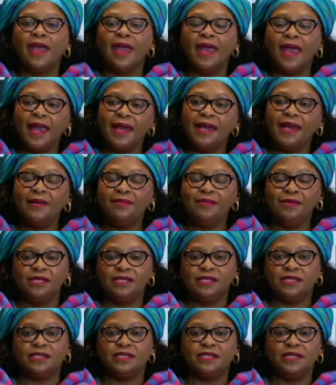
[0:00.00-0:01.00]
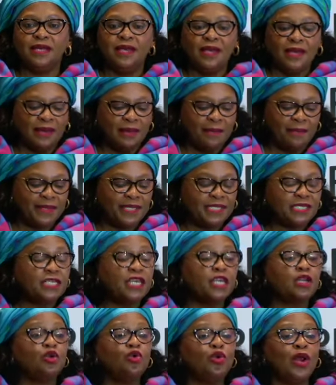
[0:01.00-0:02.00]
Enemies,
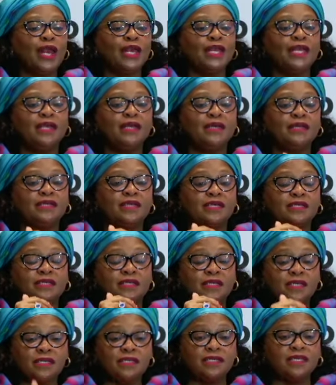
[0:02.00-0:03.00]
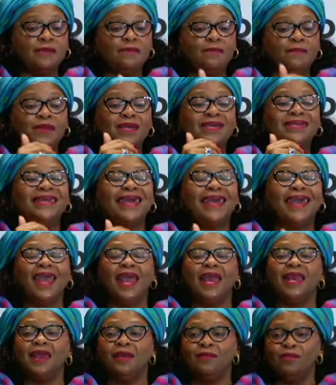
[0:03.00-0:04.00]
particularly the system being the
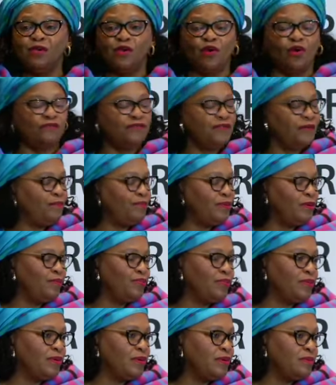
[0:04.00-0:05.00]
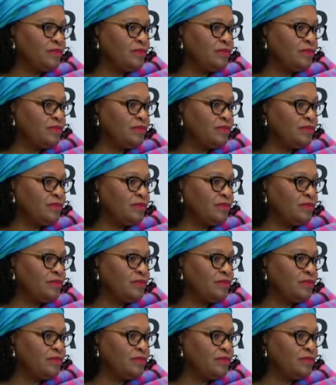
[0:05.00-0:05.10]
enemy of the people.